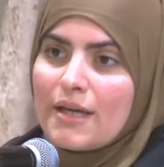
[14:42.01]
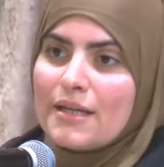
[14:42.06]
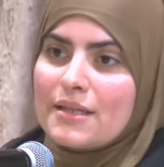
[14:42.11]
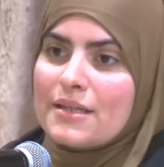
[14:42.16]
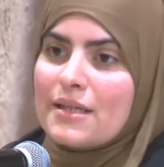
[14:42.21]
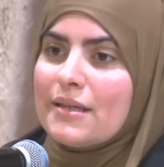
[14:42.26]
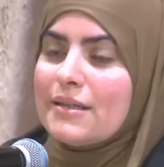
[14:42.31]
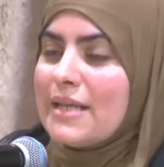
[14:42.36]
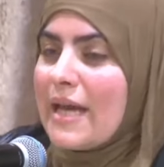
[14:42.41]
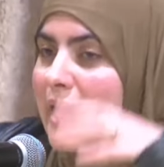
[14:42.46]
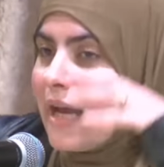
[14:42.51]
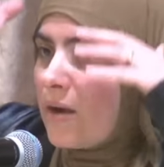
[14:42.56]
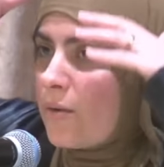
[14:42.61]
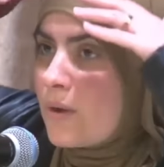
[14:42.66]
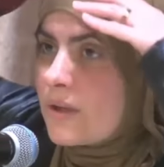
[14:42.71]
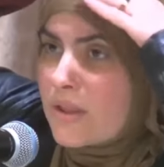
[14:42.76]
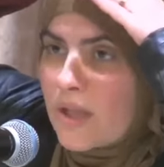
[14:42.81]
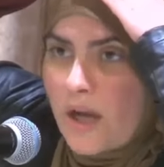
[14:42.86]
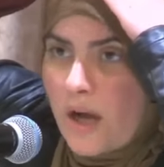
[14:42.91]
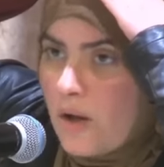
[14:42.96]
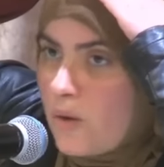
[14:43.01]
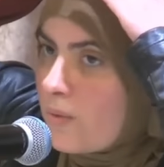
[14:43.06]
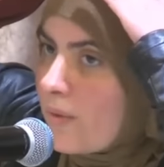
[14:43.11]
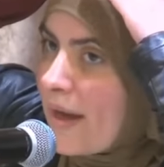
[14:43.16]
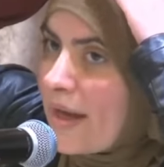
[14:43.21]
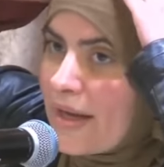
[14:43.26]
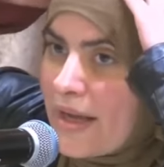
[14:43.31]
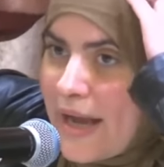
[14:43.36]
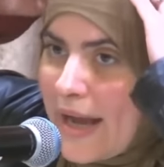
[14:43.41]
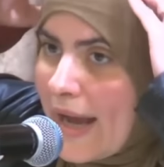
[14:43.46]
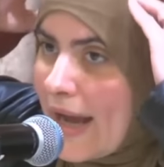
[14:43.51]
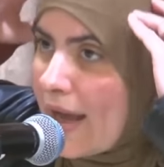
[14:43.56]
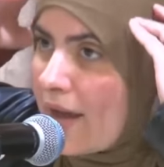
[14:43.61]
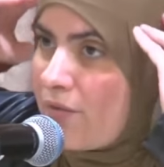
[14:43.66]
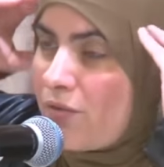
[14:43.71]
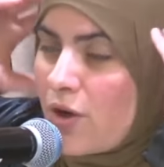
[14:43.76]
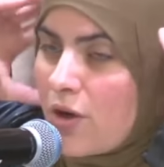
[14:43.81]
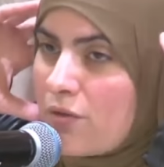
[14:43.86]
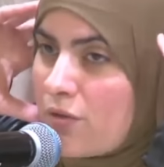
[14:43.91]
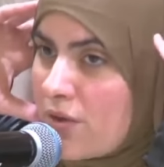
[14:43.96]
to take what they already have
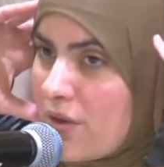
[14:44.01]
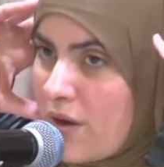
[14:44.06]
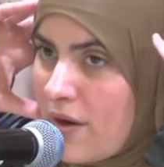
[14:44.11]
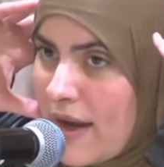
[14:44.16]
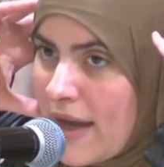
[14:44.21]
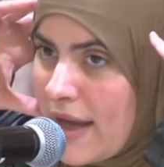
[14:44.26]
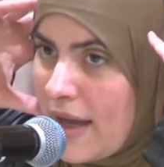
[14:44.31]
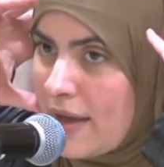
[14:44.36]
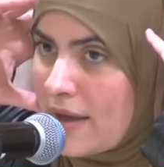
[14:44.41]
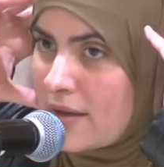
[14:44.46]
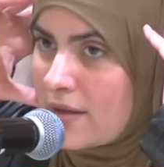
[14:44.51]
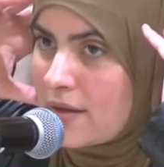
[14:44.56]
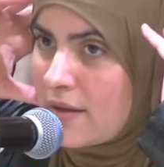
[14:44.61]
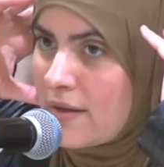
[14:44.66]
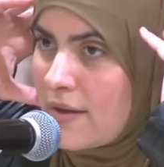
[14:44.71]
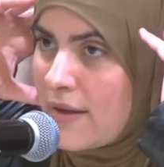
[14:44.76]
over their head